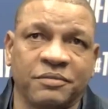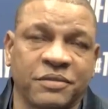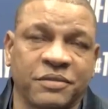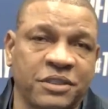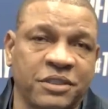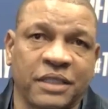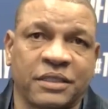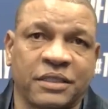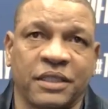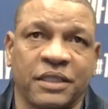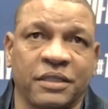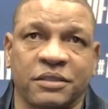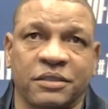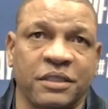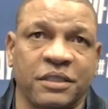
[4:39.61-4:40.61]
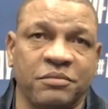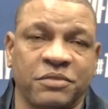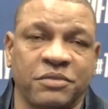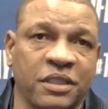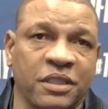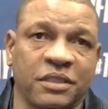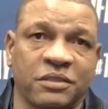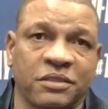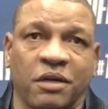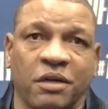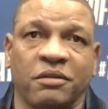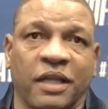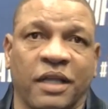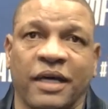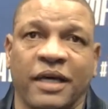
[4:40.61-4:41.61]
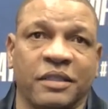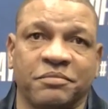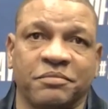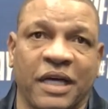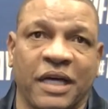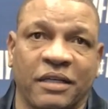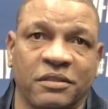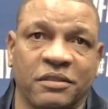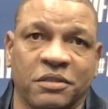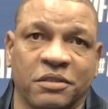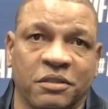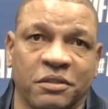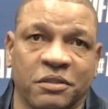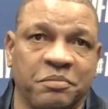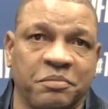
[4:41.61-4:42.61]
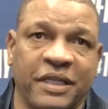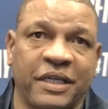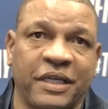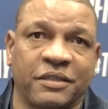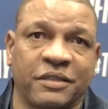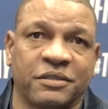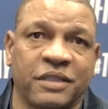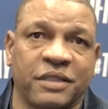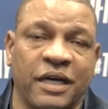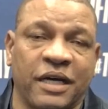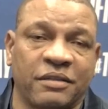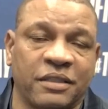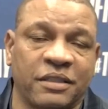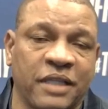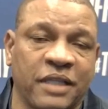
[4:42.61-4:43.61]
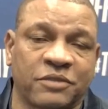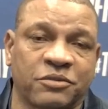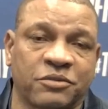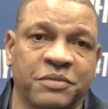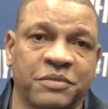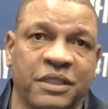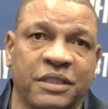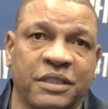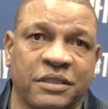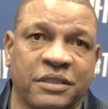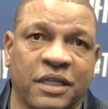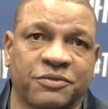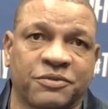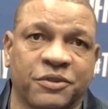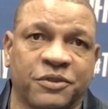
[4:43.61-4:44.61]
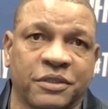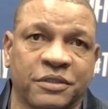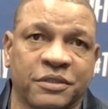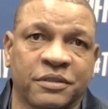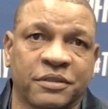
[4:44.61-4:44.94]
to shut the other team's starting lineup down or their big hitters down. And that's what Matisse does for us.